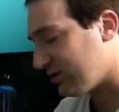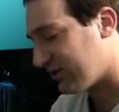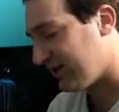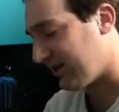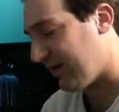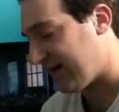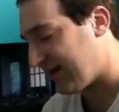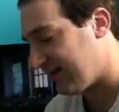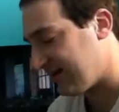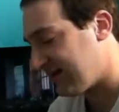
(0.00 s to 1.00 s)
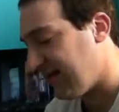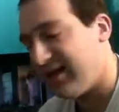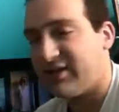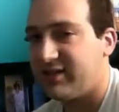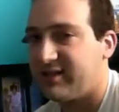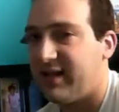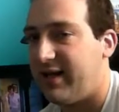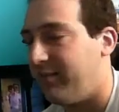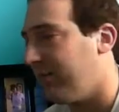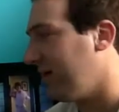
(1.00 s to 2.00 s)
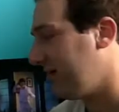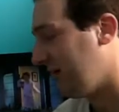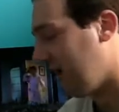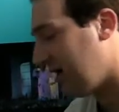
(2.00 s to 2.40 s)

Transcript: interesting about this is not just him, but